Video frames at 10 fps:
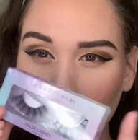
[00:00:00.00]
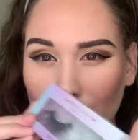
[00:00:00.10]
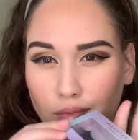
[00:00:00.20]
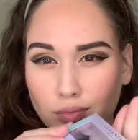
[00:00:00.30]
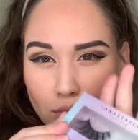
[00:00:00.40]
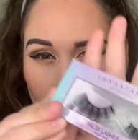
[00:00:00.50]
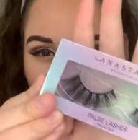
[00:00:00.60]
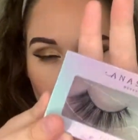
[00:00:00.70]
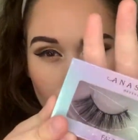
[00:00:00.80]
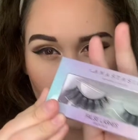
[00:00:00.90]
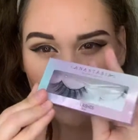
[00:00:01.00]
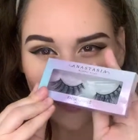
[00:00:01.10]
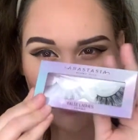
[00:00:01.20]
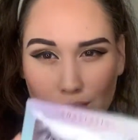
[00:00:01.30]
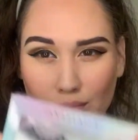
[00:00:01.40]
Now that I'm done
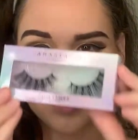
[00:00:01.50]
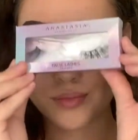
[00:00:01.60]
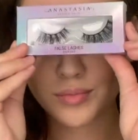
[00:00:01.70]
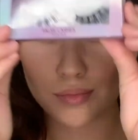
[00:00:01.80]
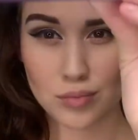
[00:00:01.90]
with both